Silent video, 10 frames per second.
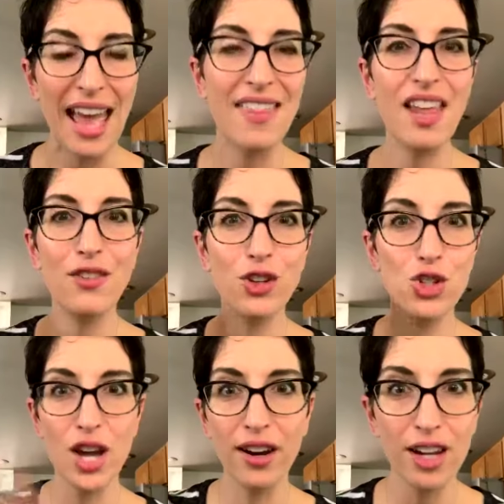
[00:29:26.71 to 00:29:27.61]
And then if you're
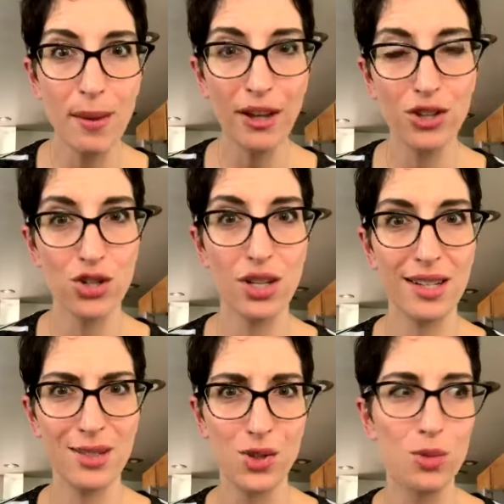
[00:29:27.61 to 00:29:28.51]
sharing about your journey
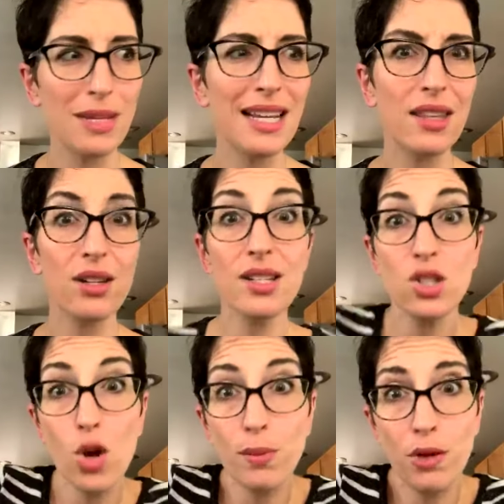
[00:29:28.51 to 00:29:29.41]
on social media, they're going to
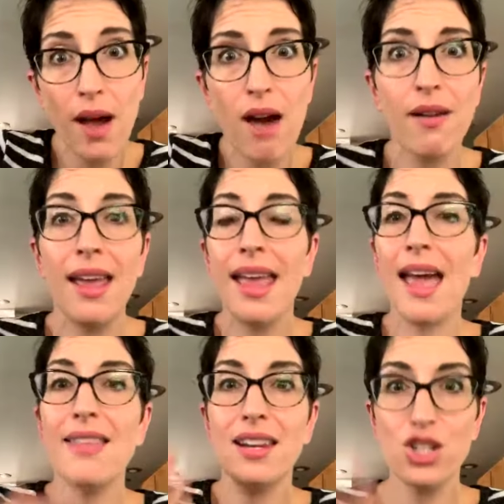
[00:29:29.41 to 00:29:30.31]
scope you out.
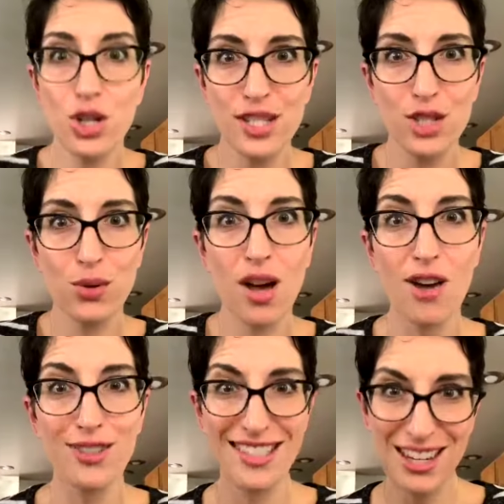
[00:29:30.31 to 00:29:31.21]
And then it turns into a
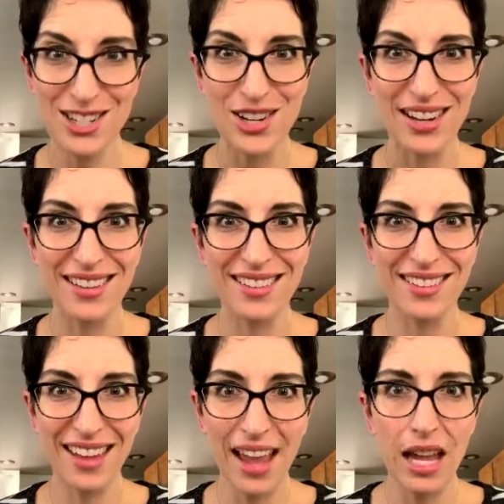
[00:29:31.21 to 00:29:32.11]
conversation.
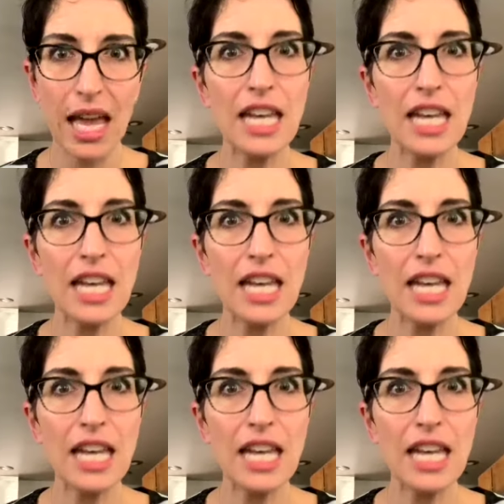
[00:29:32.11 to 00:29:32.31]
Okay?